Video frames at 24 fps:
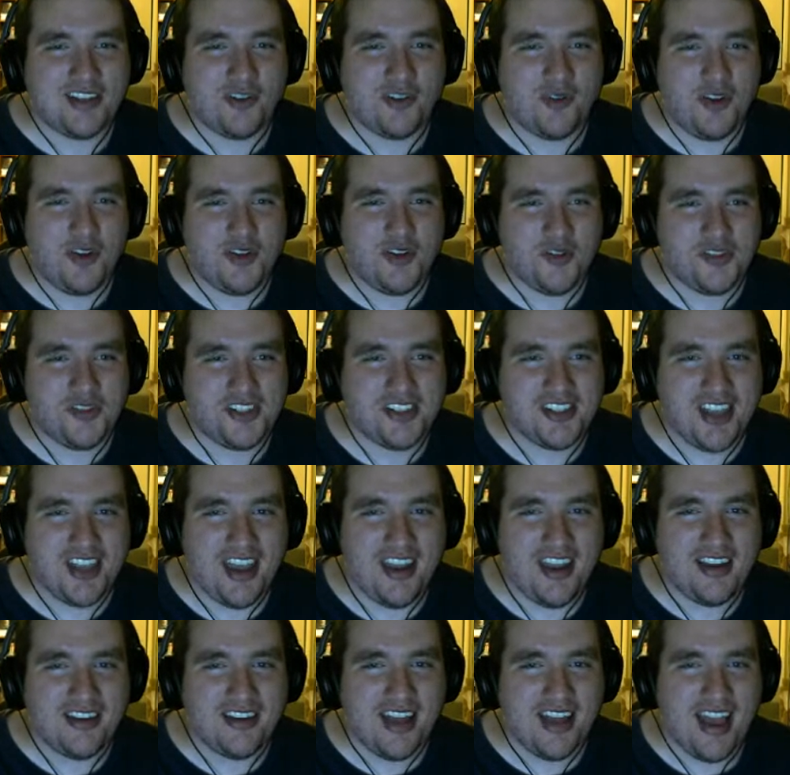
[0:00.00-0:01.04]
creature
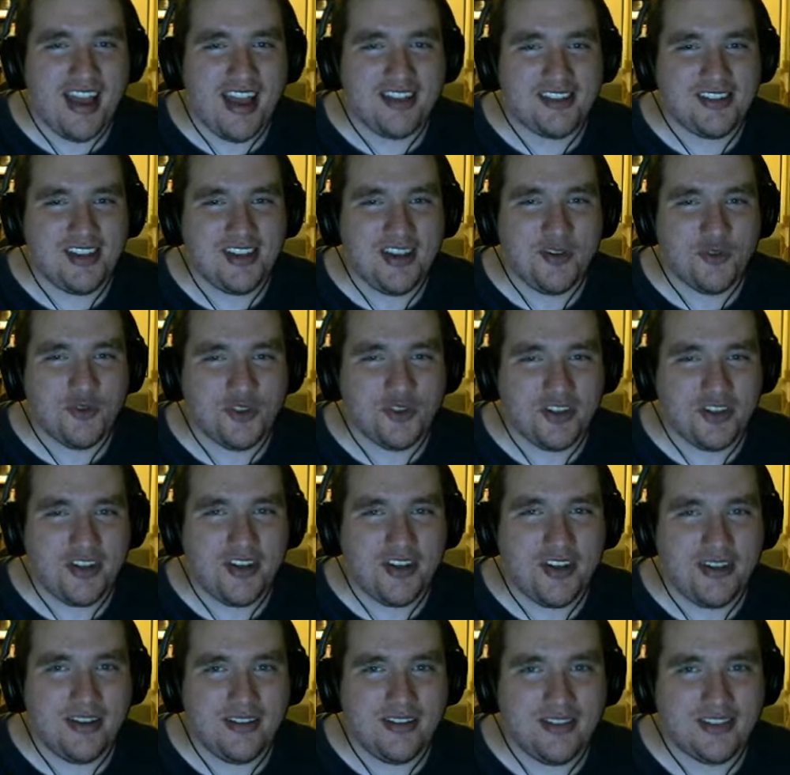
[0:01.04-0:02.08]
stand as he or she
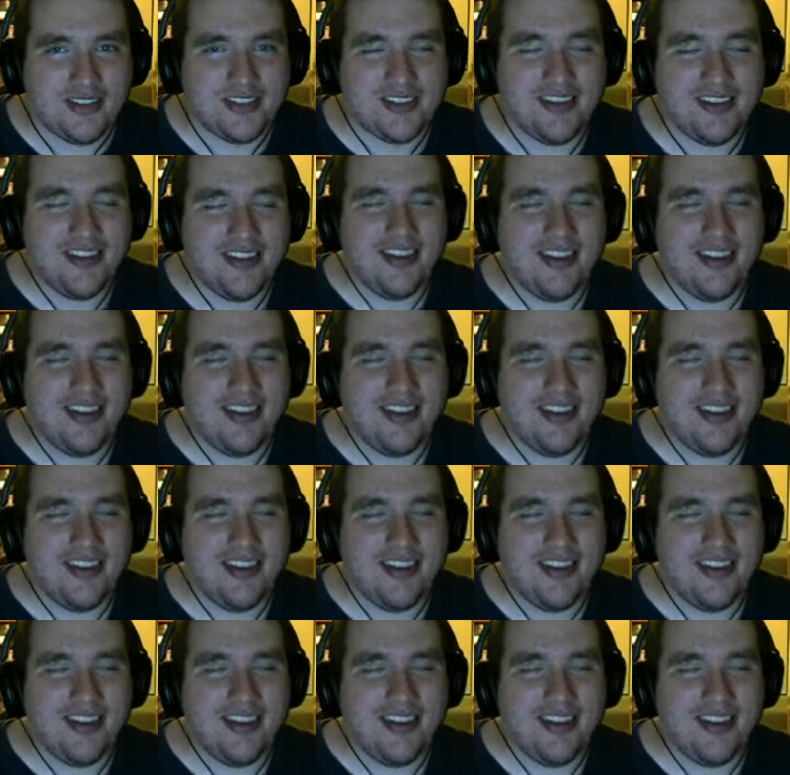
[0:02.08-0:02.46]
is.